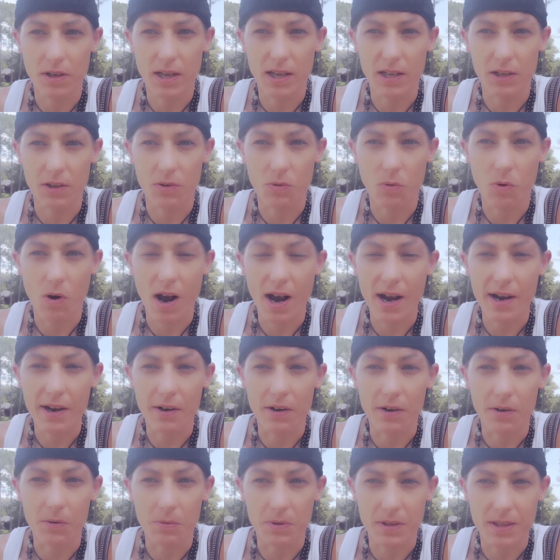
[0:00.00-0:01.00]

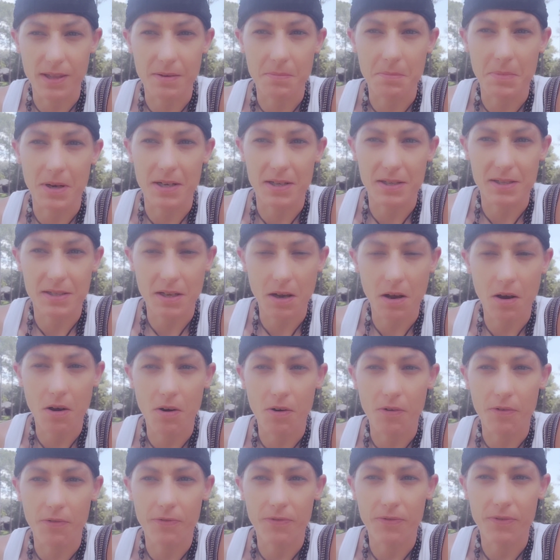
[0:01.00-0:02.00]
inquire within
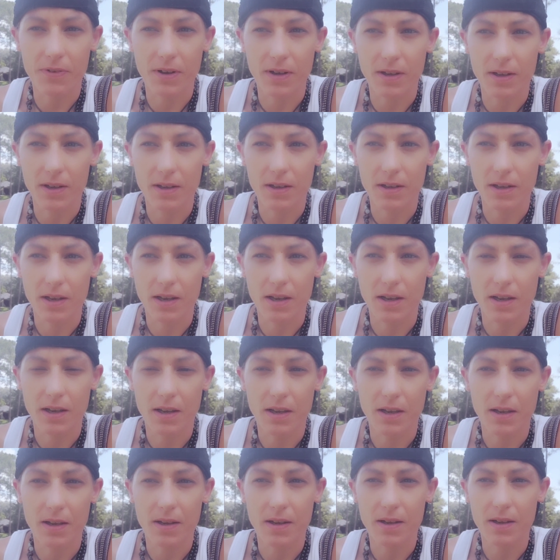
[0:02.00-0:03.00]
myself
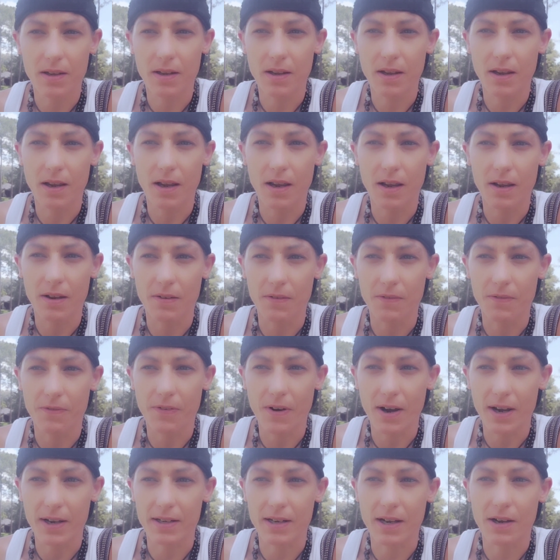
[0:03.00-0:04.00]
and
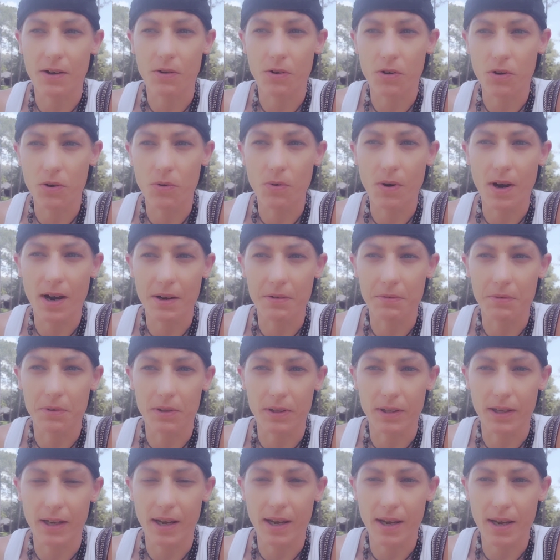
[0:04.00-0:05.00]
find out who I
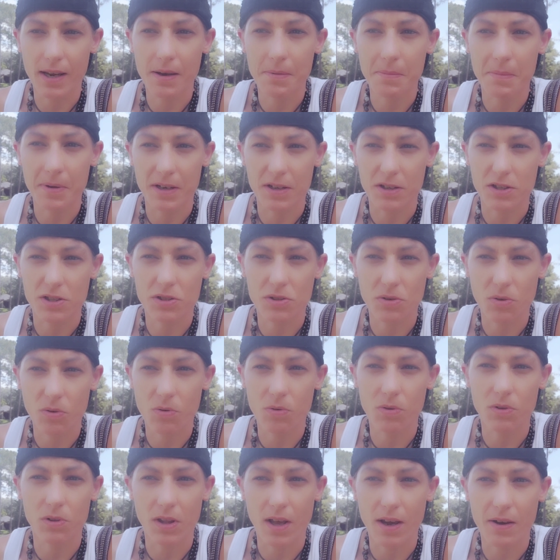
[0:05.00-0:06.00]
really am at a
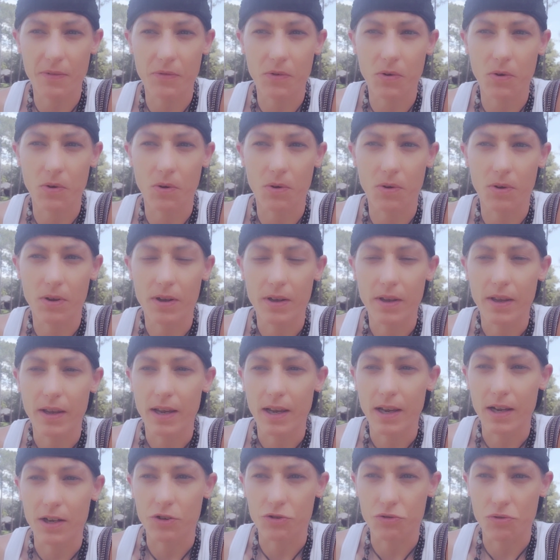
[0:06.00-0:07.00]
soul level
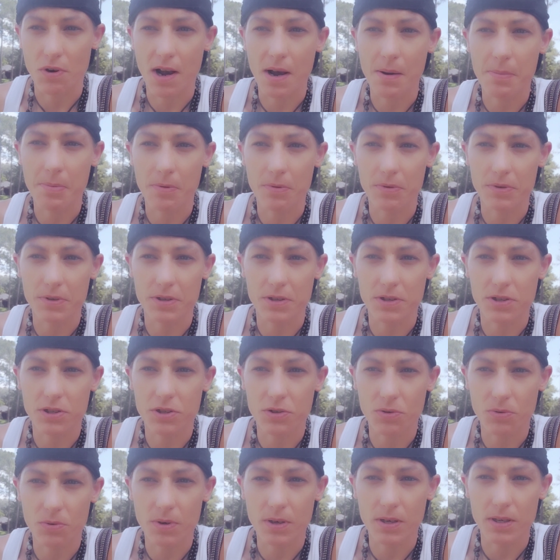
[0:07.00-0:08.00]
and drop all these
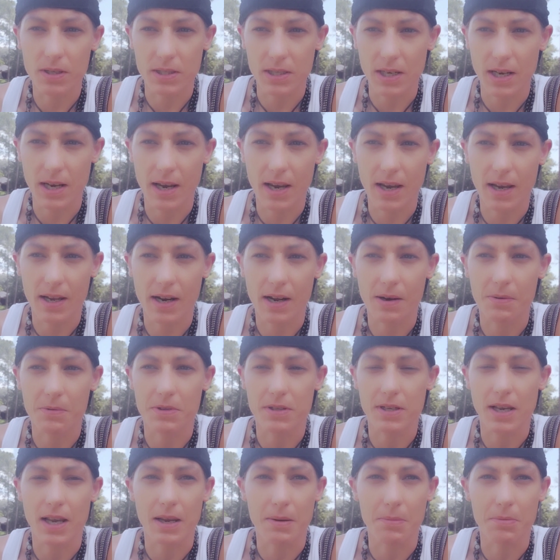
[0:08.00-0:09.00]
stories I had, I
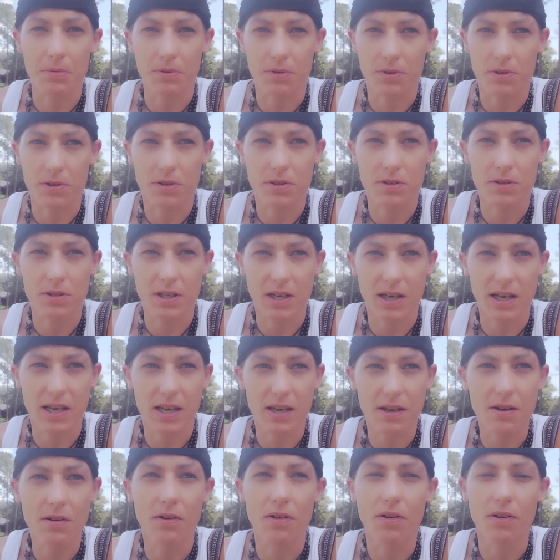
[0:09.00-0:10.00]
was able to
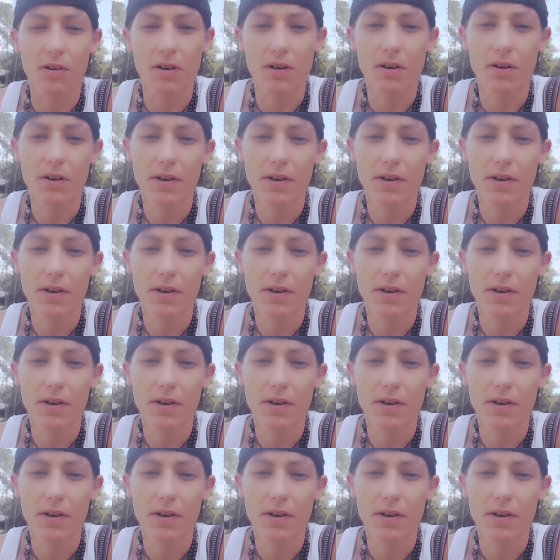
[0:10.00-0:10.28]
heal.